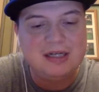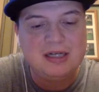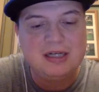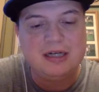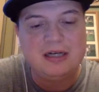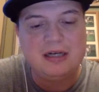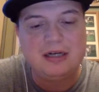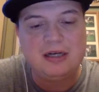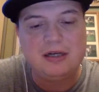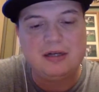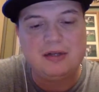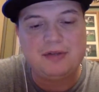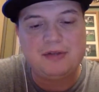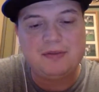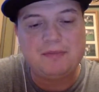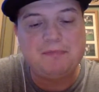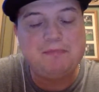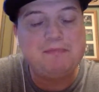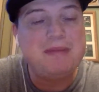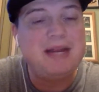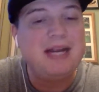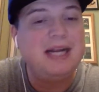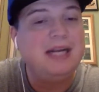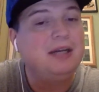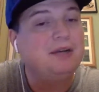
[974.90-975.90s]
The
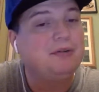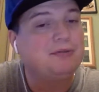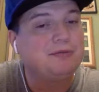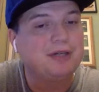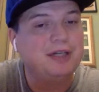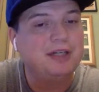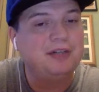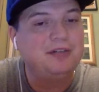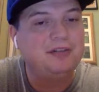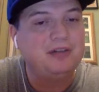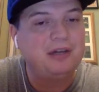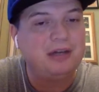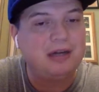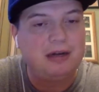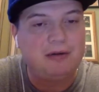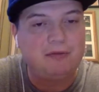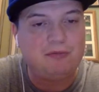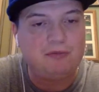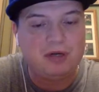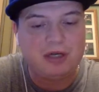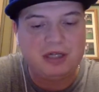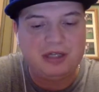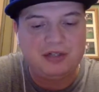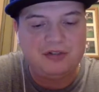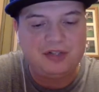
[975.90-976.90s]
main reason I
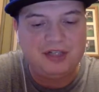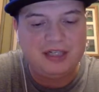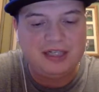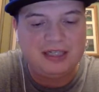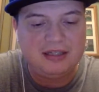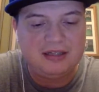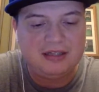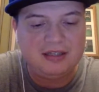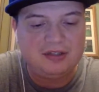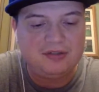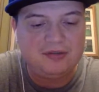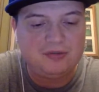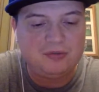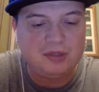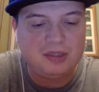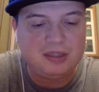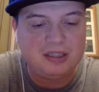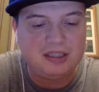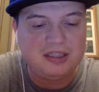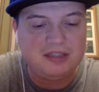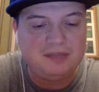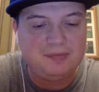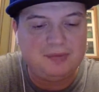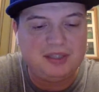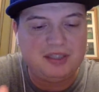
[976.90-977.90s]
wanted to get this one
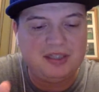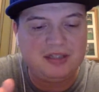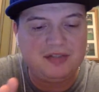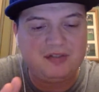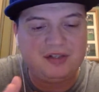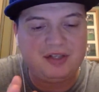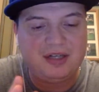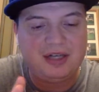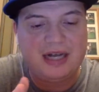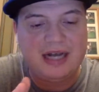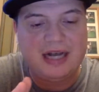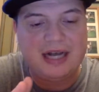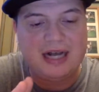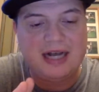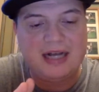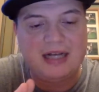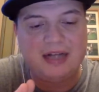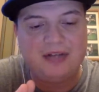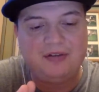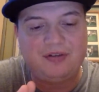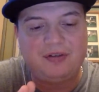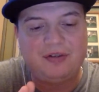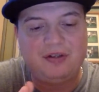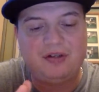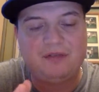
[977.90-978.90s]
is because it
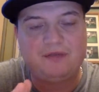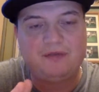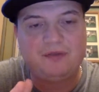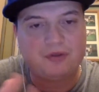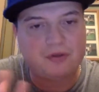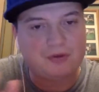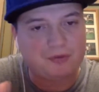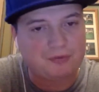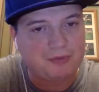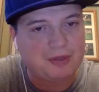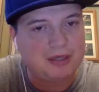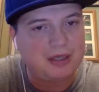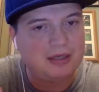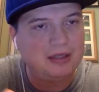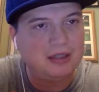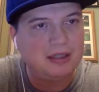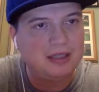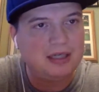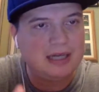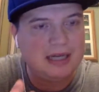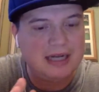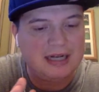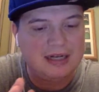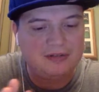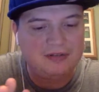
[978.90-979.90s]
has, for the
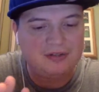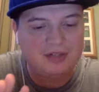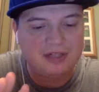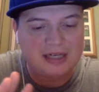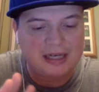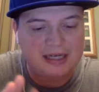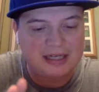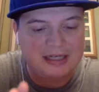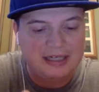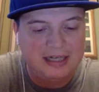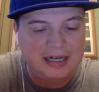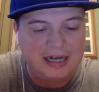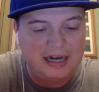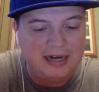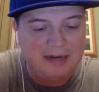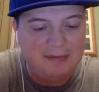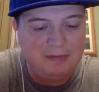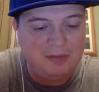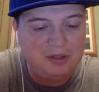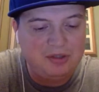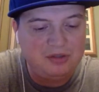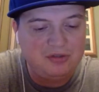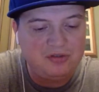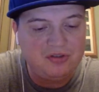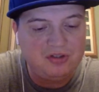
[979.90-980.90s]
relic, has like a
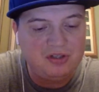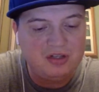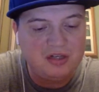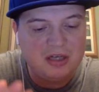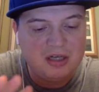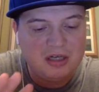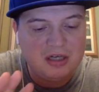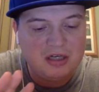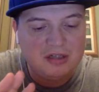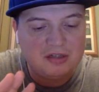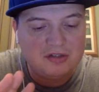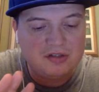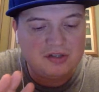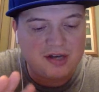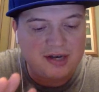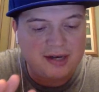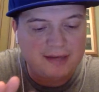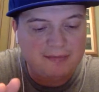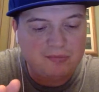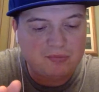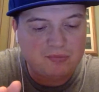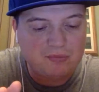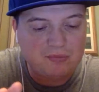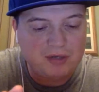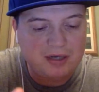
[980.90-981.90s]
game-used
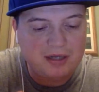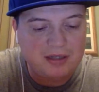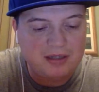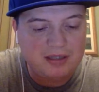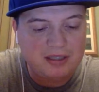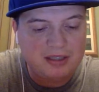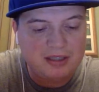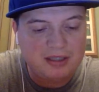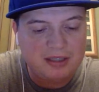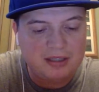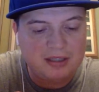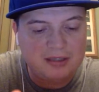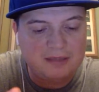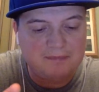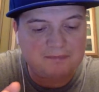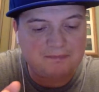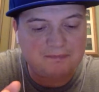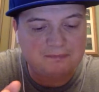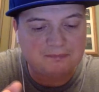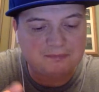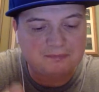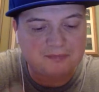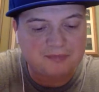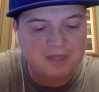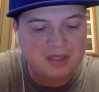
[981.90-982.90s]
type relic.
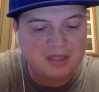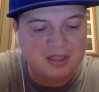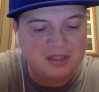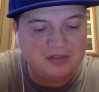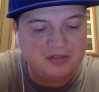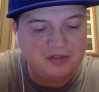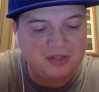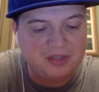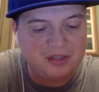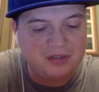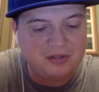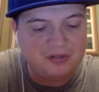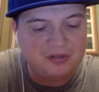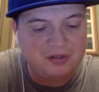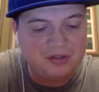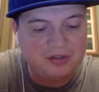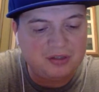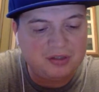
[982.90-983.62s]
It says